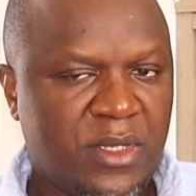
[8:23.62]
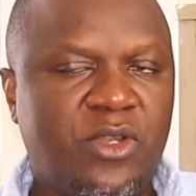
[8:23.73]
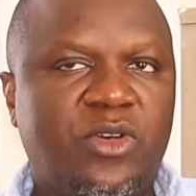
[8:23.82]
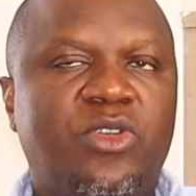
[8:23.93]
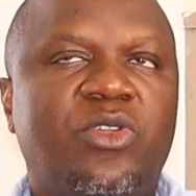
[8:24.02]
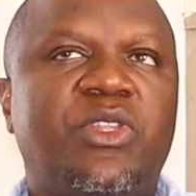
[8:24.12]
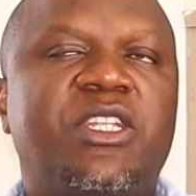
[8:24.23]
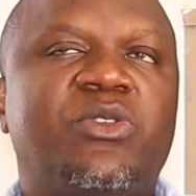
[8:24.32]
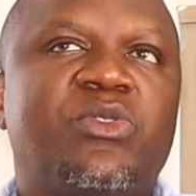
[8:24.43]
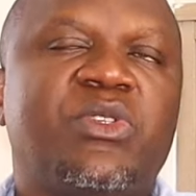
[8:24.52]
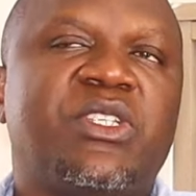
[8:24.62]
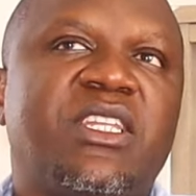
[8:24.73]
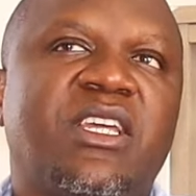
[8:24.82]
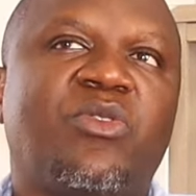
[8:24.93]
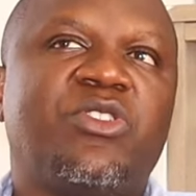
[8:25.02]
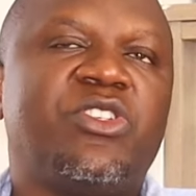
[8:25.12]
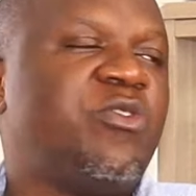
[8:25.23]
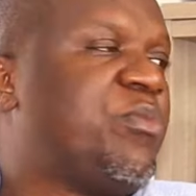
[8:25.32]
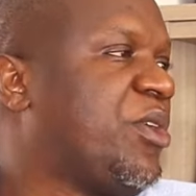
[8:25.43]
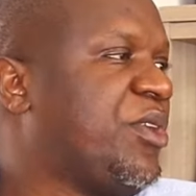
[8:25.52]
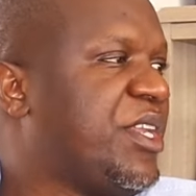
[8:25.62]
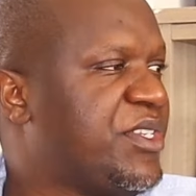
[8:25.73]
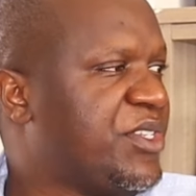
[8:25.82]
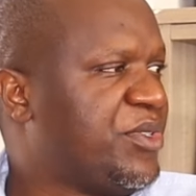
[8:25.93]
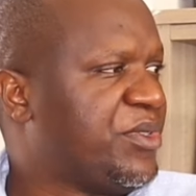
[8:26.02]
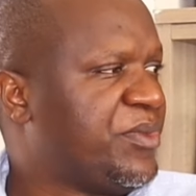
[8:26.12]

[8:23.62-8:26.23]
That's what we say, a question of prioritization.